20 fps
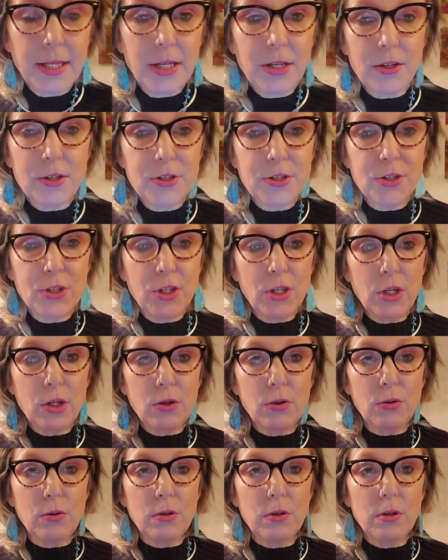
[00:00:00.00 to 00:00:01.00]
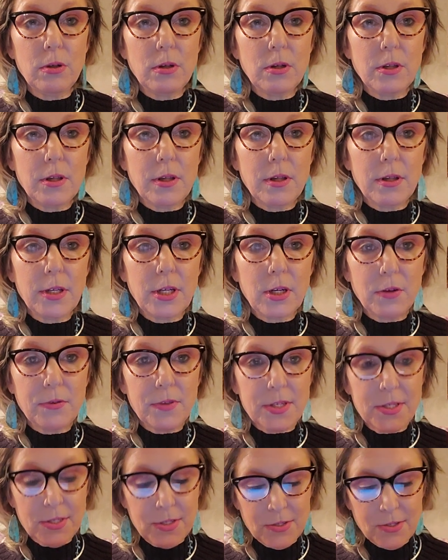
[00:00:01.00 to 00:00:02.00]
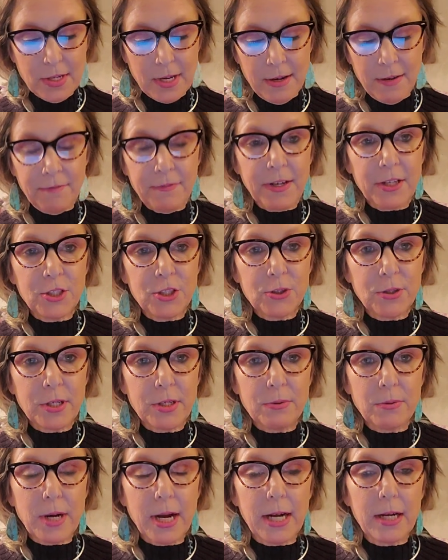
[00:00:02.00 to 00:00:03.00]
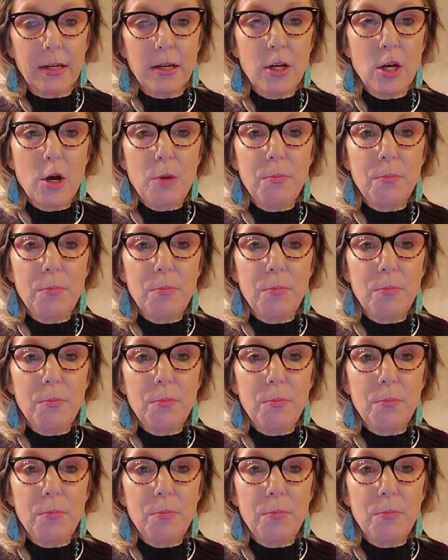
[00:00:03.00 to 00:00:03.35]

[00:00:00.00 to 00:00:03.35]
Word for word: here's you, you know, this is an inventory in rock,